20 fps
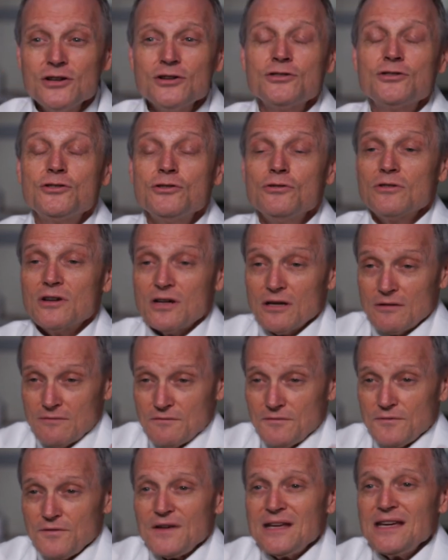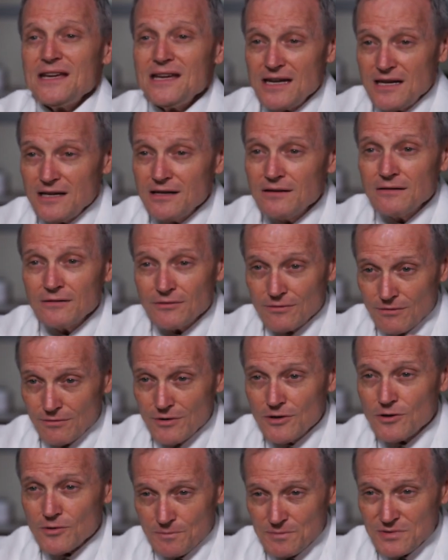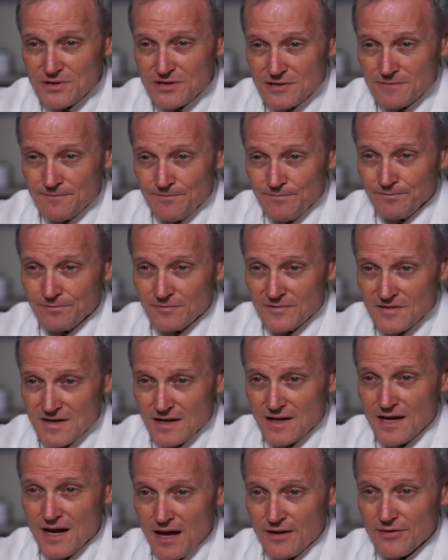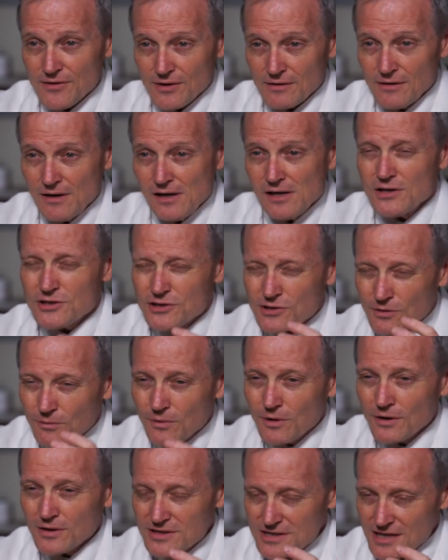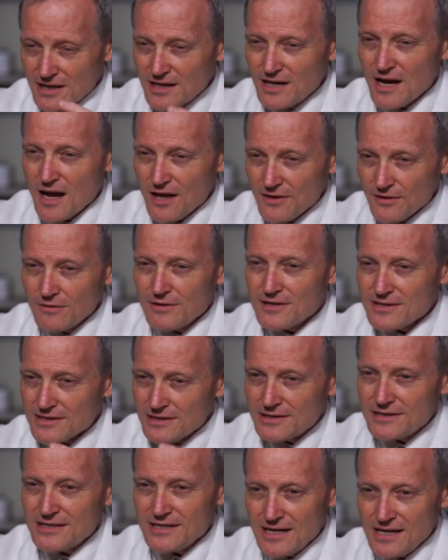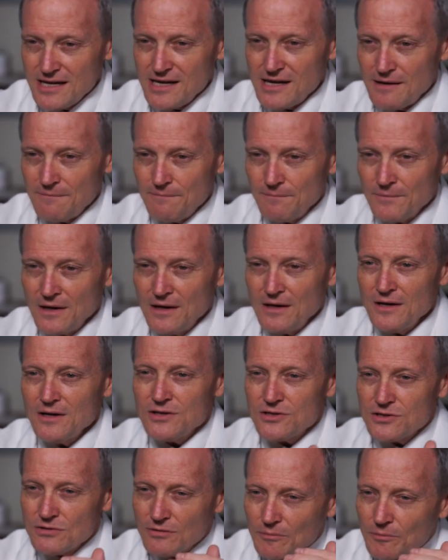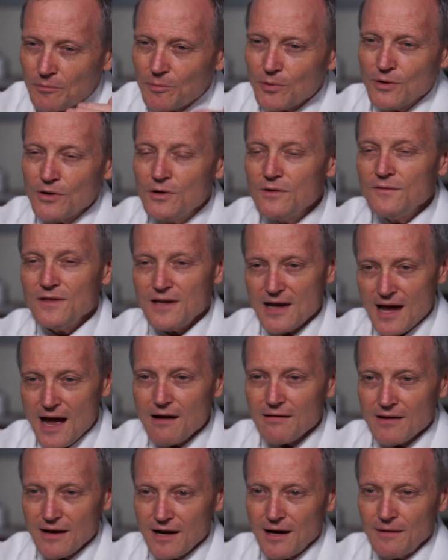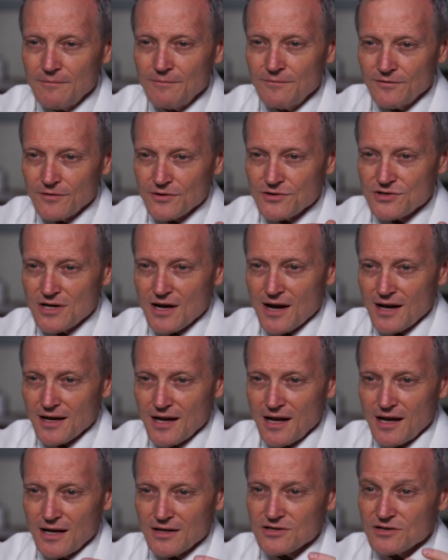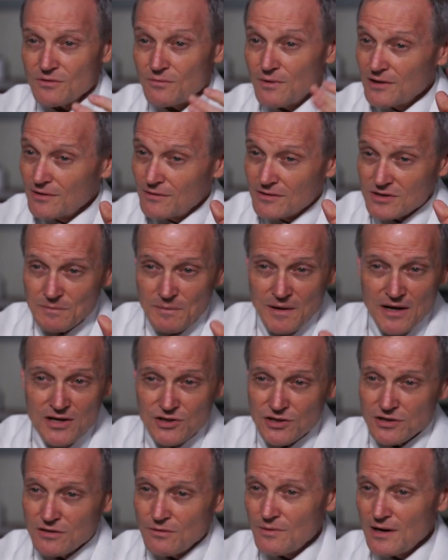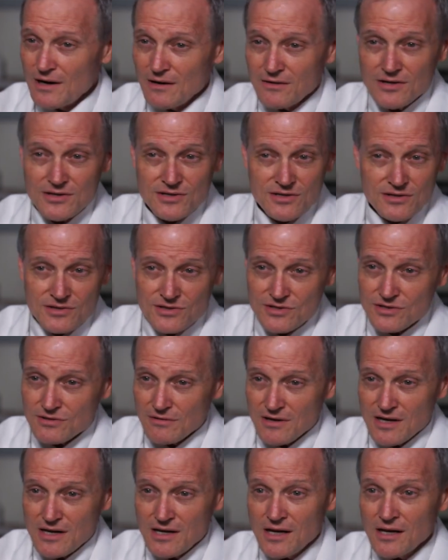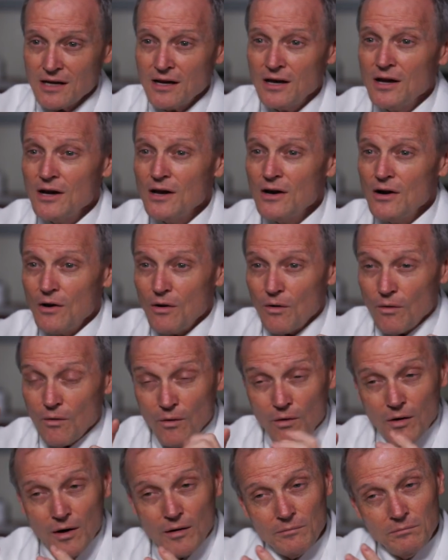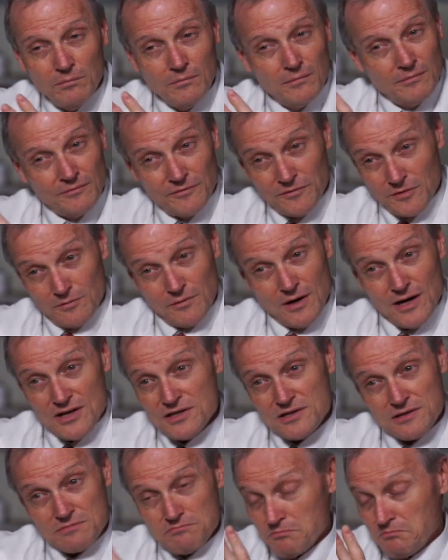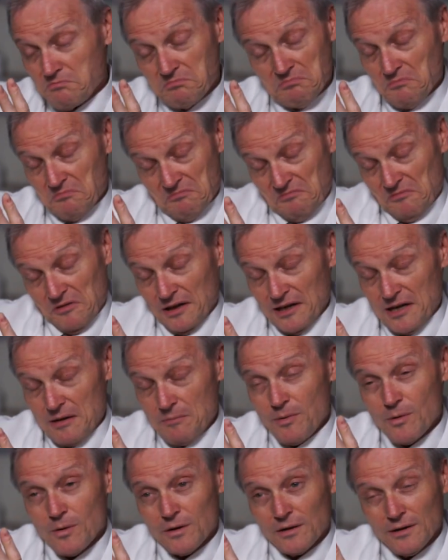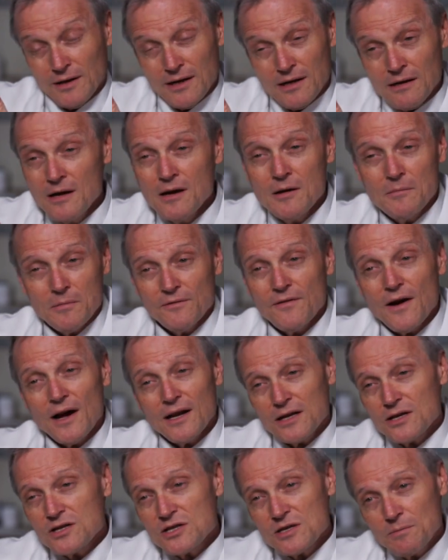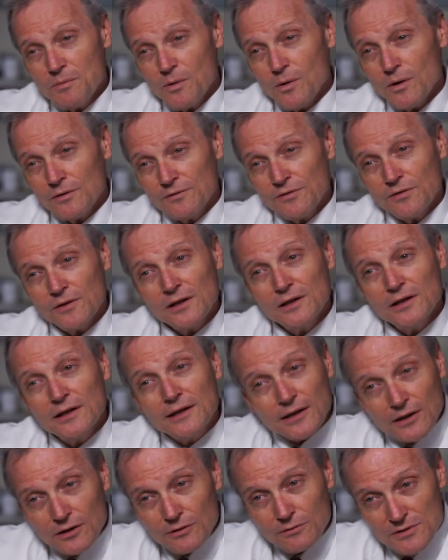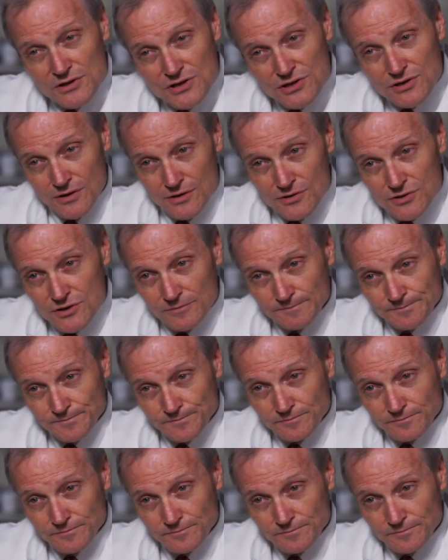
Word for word: to convene groups, together, to work together as a team to improve the outcome for GI cancer, whether it's patient awareness and screening or for us, really importantly, providing support for clinical research